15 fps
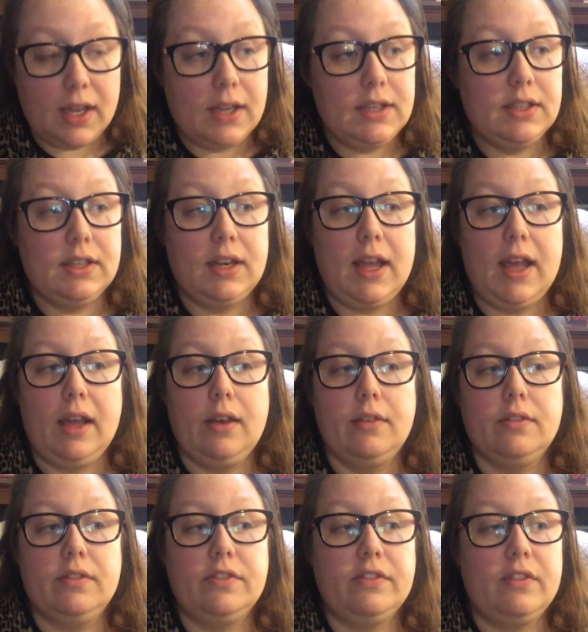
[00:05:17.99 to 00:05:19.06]
I didn't
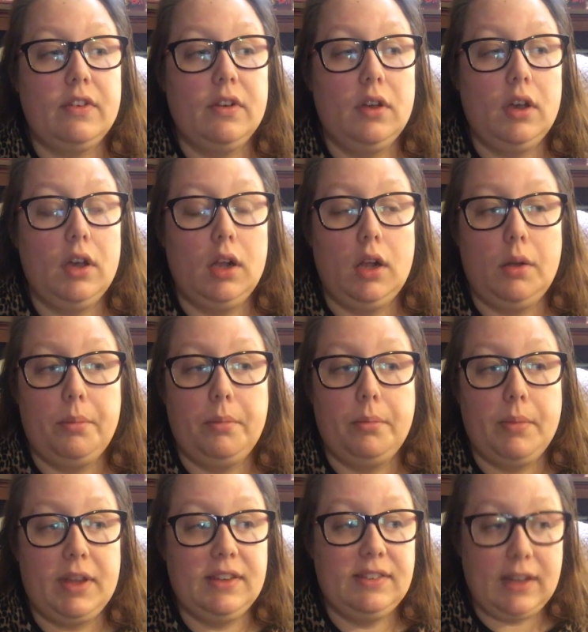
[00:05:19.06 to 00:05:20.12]
have
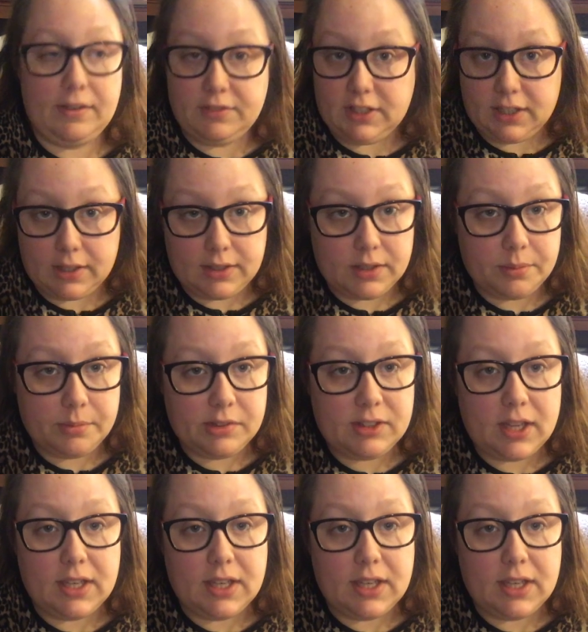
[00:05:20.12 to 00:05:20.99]
my safety items.